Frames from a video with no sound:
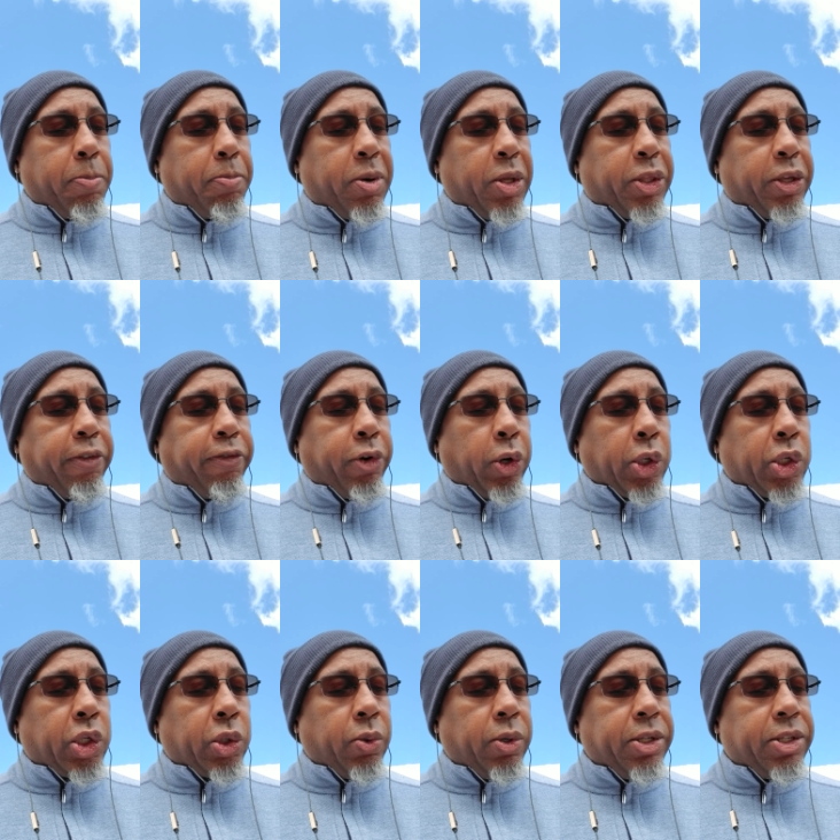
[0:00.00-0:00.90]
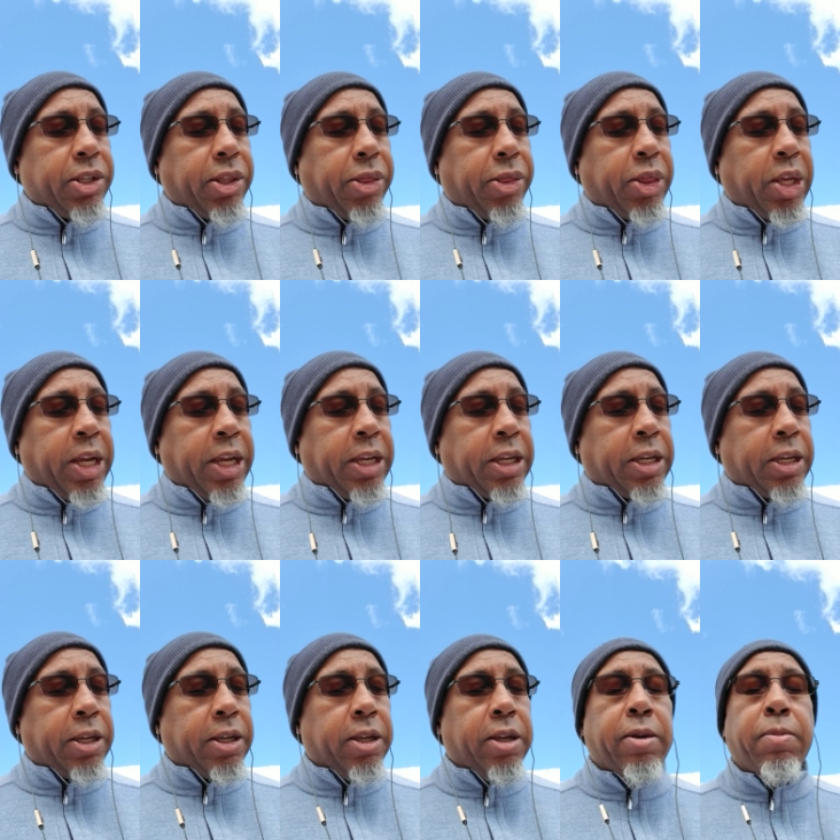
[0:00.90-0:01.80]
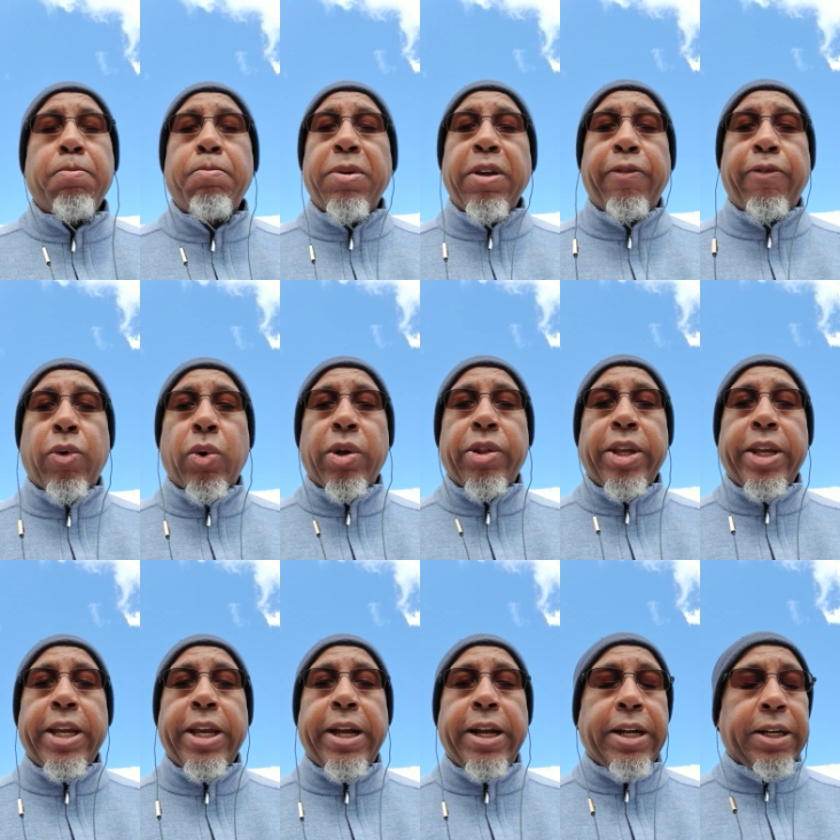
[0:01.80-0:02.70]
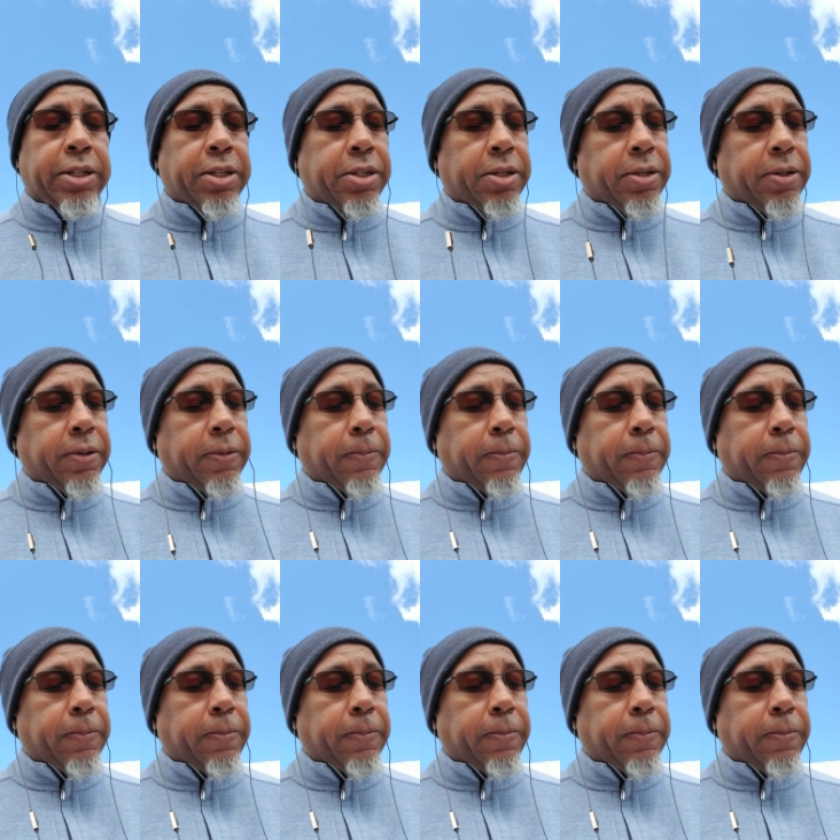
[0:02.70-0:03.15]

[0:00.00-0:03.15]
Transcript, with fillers: but the virtuous think before they act.